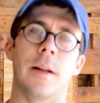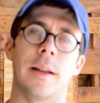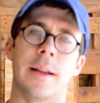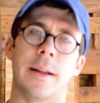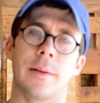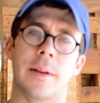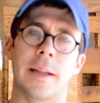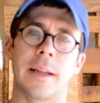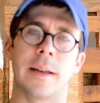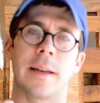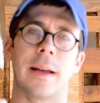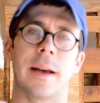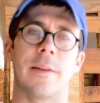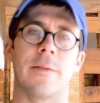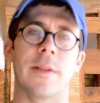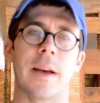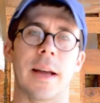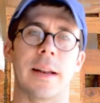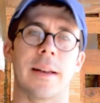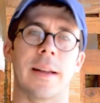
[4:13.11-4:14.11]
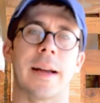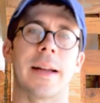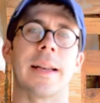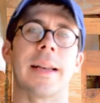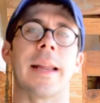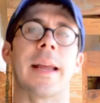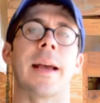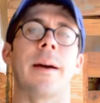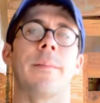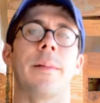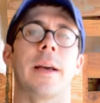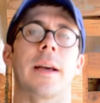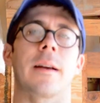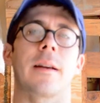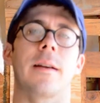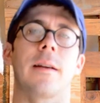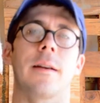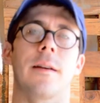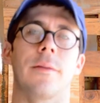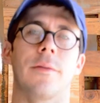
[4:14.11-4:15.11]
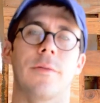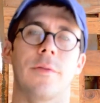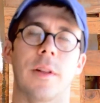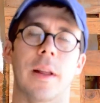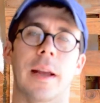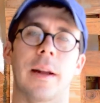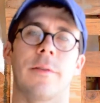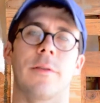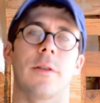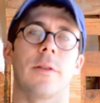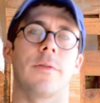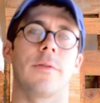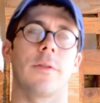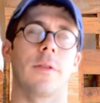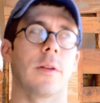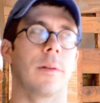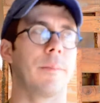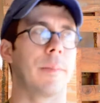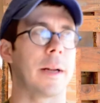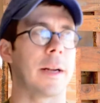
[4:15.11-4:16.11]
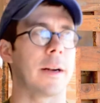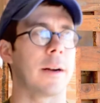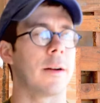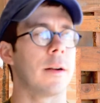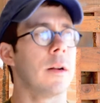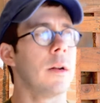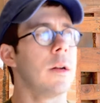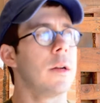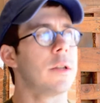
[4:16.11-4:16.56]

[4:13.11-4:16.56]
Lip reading: and it didn't have that dynamic flavor for a beer.